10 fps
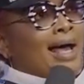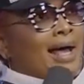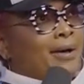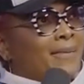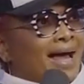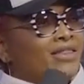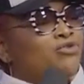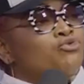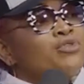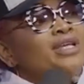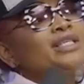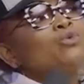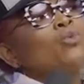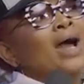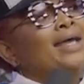And the
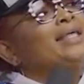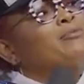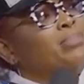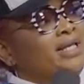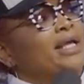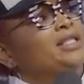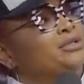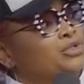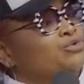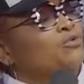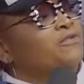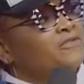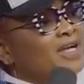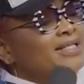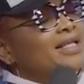reason why they play this role,
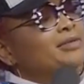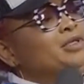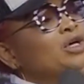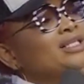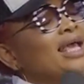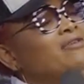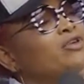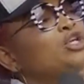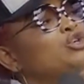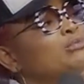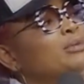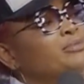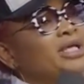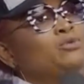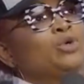first thing is because every
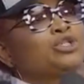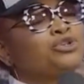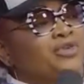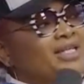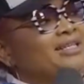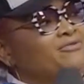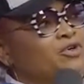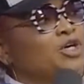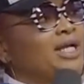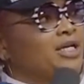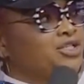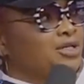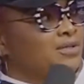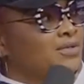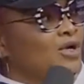human being was created for
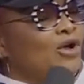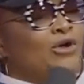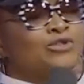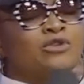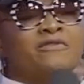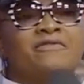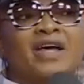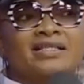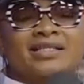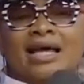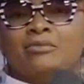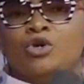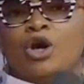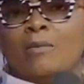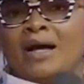connection. So the first time
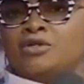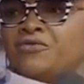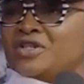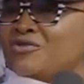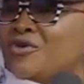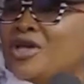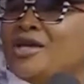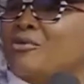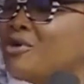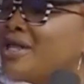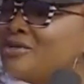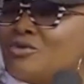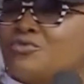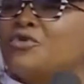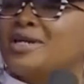you come out, first of all, you're in your mother's
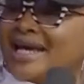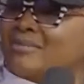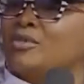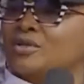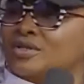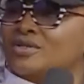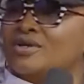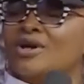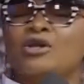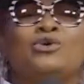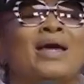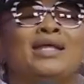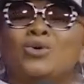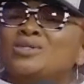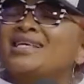womb for 9 months. You're
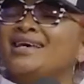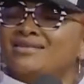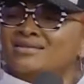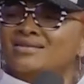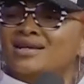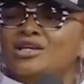in a hotel.